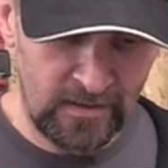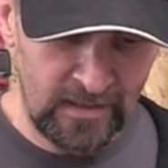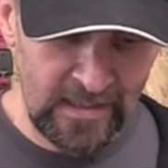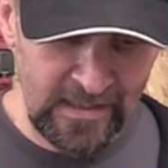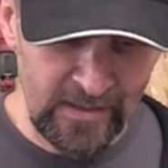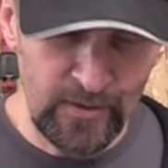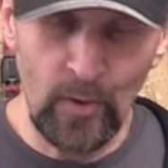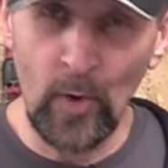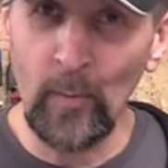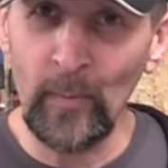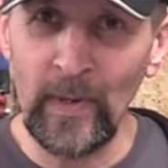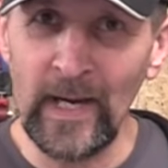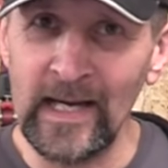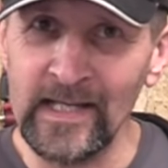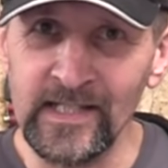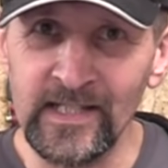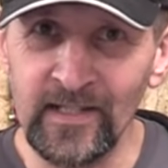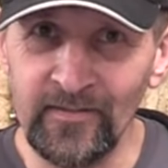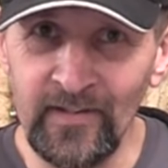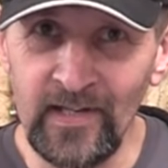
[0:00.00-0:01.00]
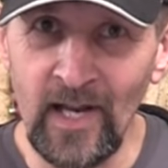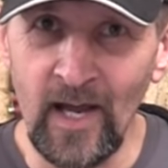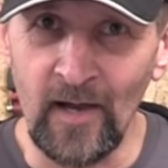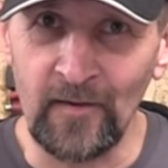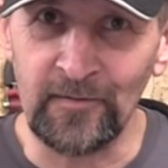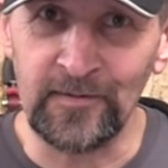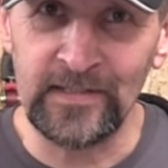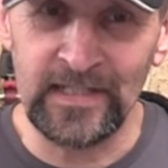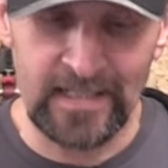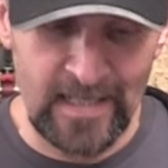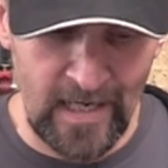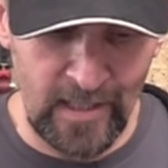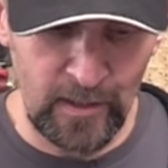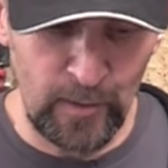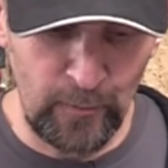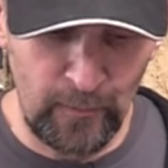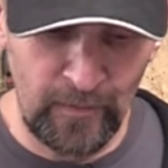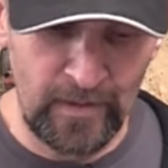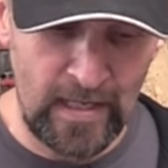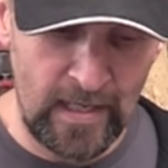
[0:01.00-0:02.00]
It's comprehensive enough to get
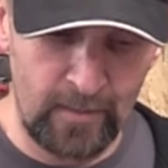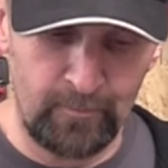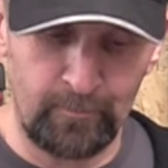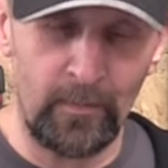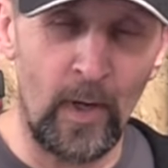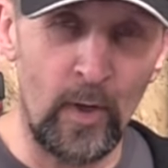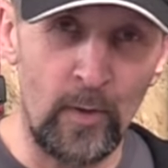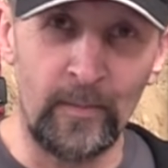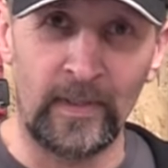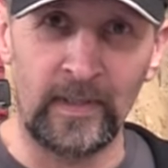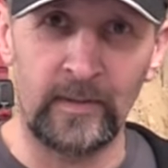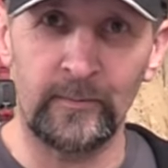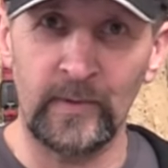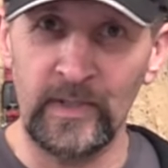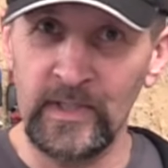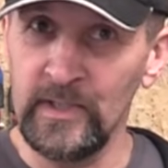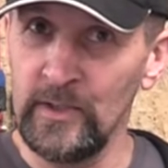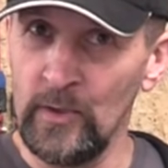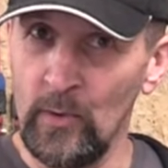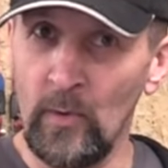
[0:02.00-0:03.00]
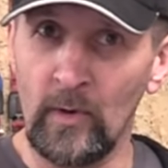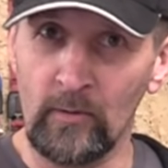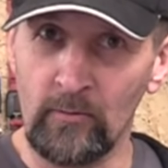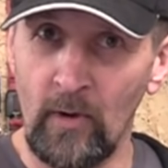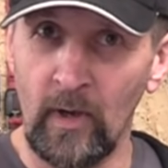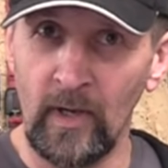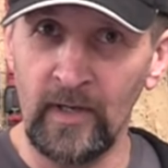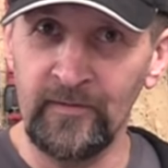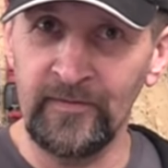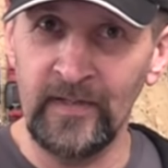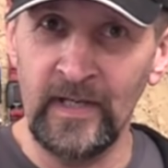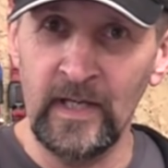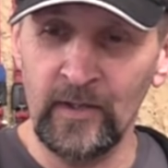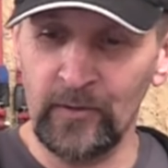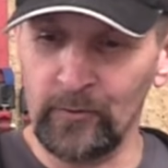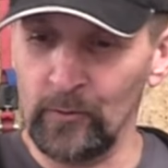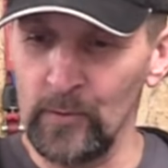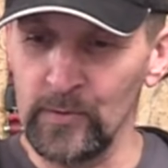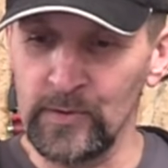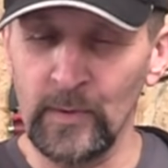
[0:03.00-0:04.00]
you for that moment when you arrive
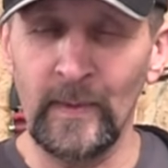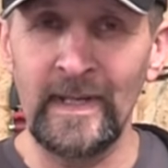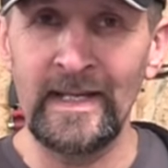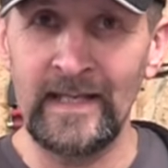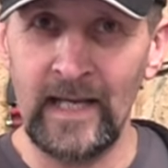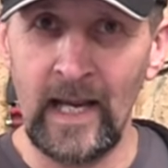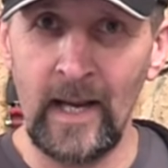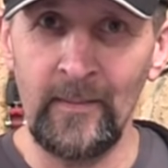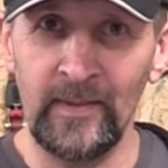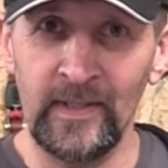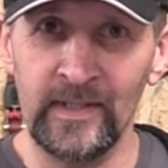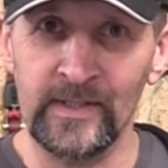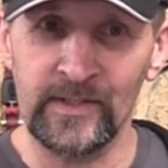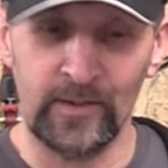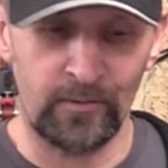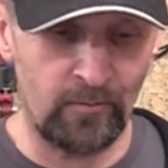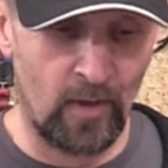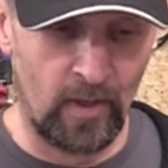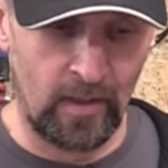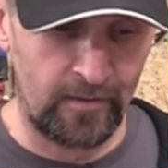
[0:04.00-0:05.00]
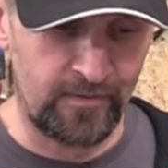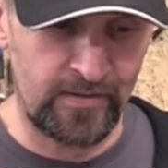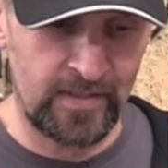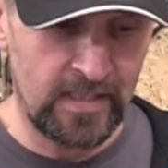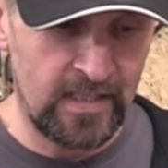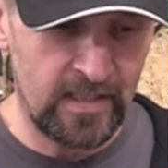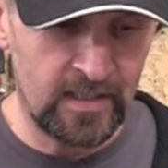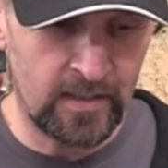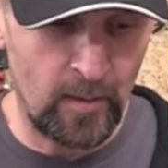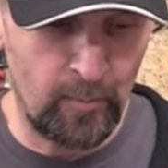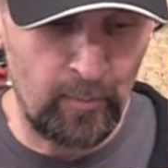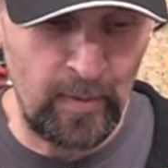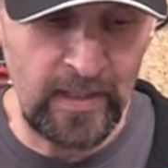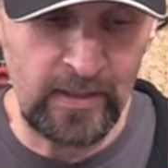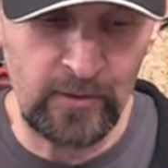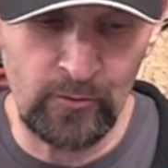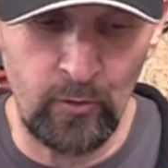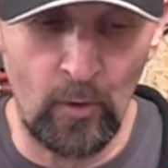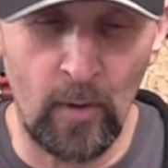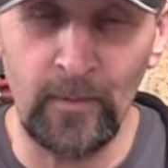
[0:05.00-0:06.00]
through to when the ambulance arrives. The
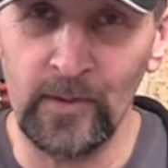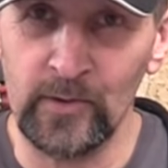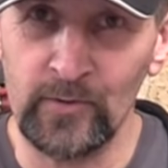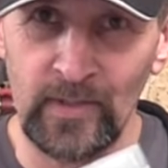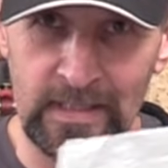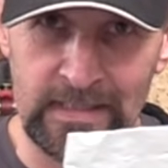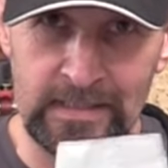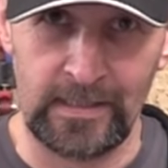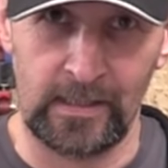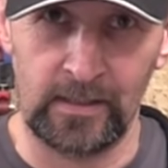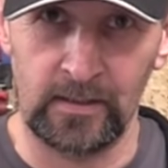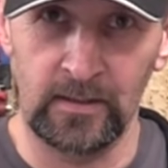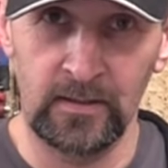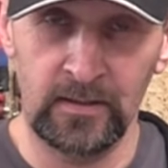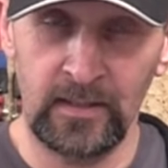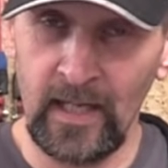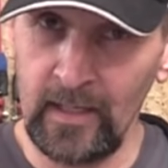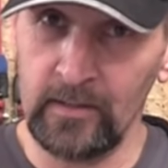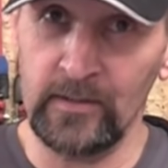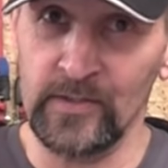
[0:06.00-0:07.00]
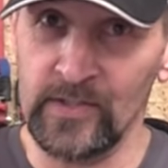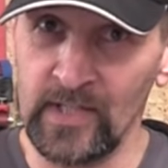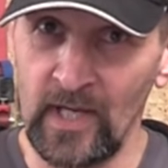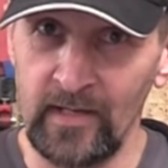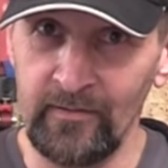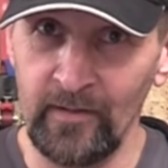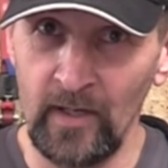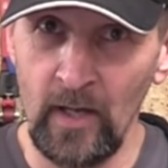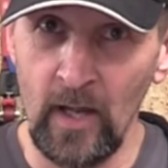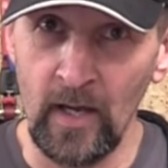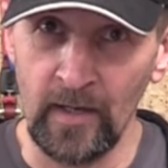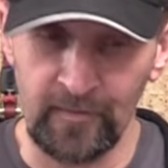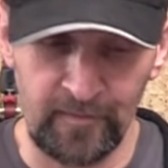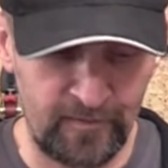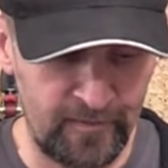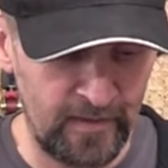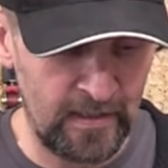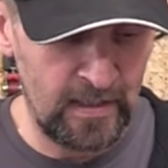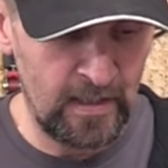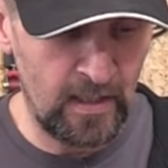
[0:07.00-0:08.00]
big trauma dressing, that could save a
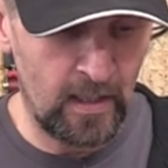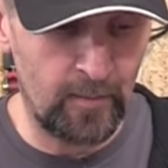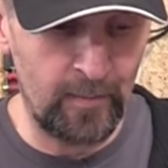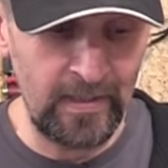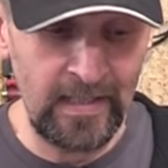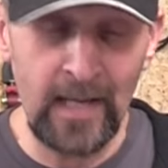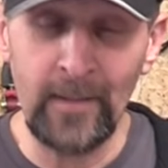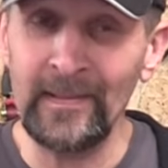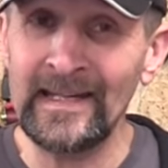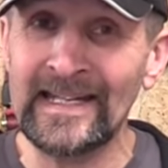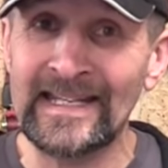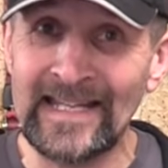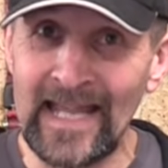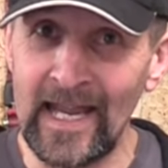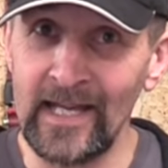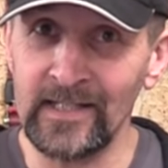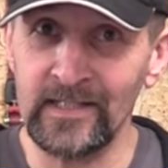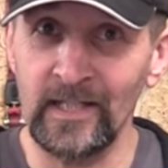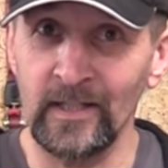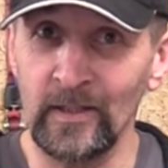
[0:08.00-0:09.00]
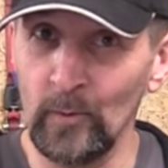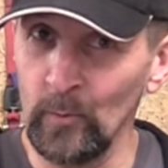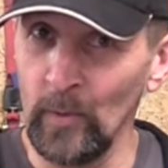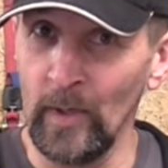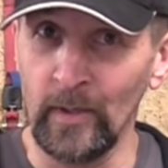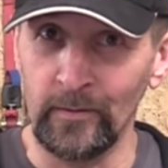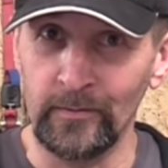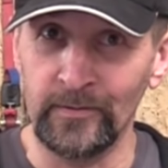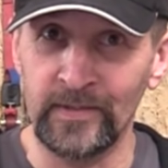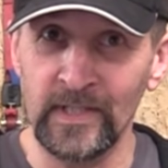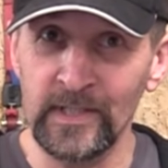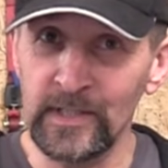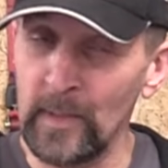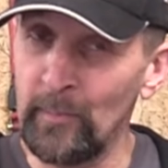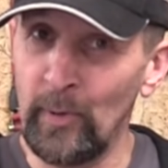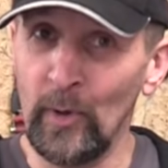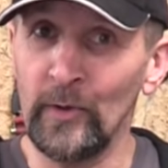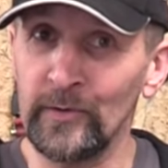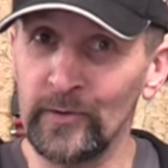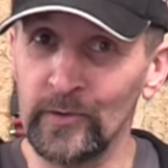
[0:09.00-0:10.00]
life. And being able to get to the wound, to
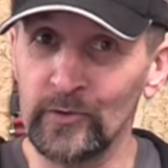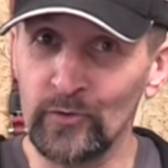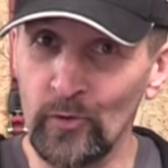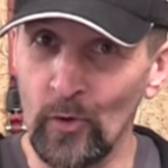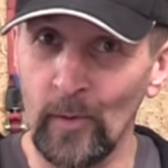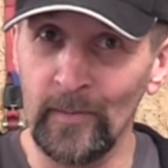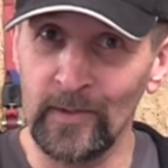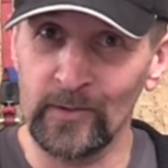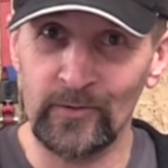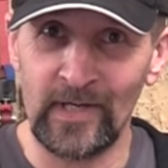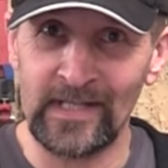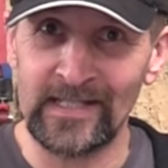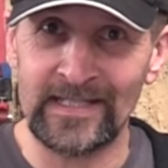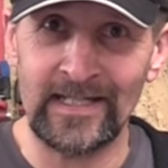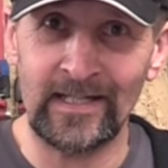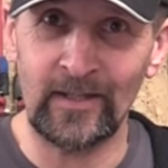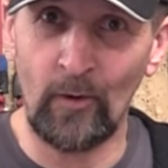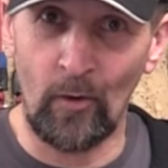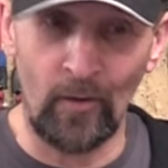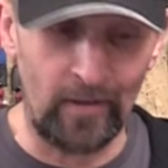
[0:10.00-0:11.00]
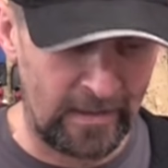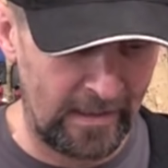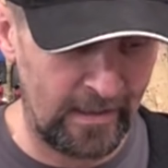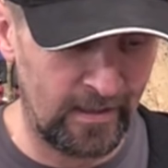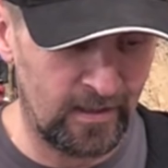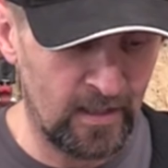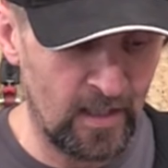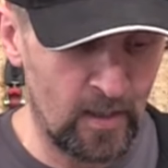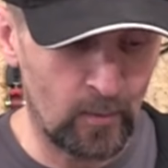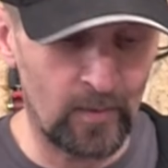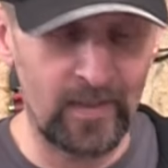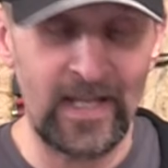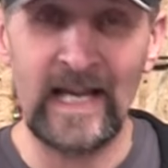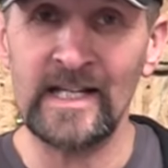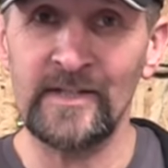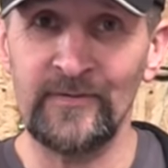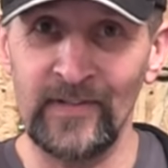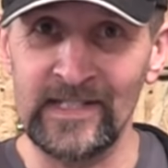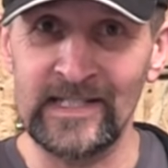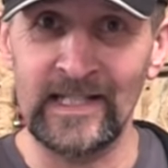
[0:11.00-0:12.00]
put the trauma dressing on it, well,
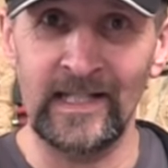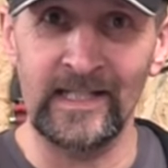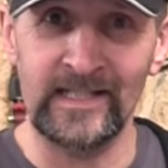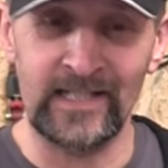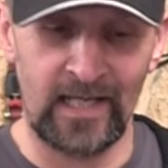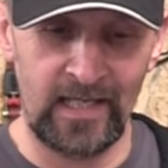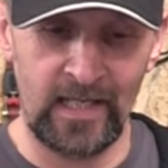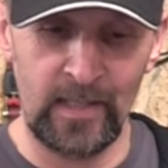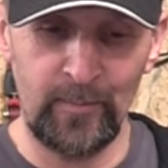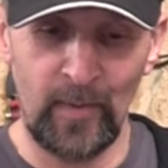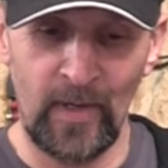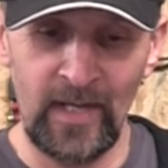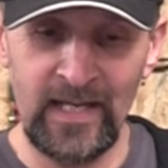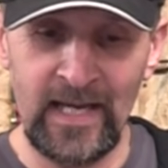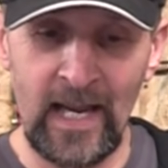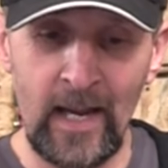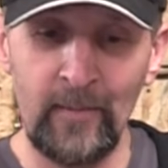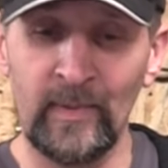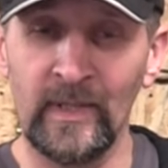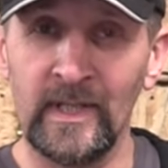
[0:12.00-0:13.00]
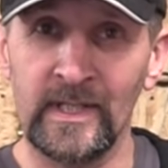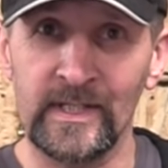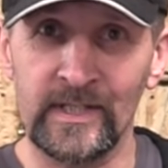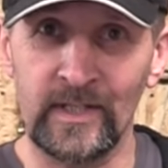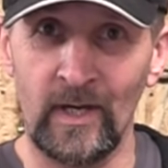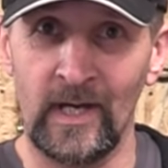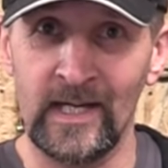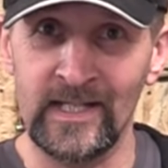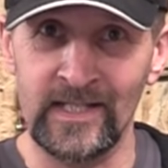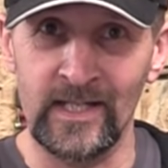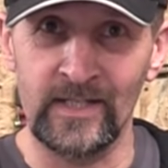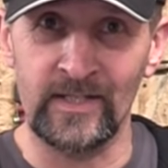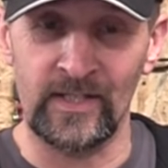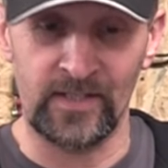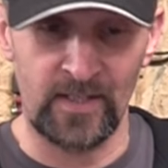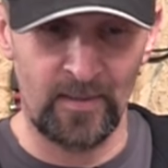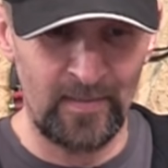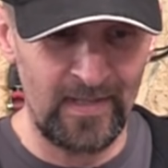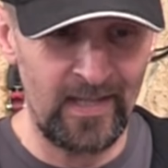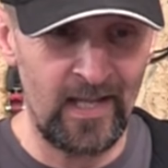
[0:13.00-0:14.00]
that's facilitated by the ambulance guy
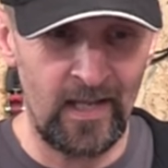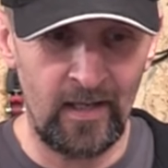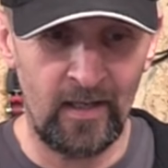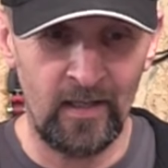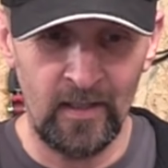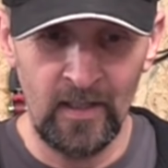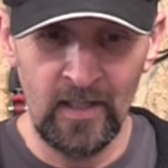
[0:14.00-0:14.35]
scissors. I mean, they're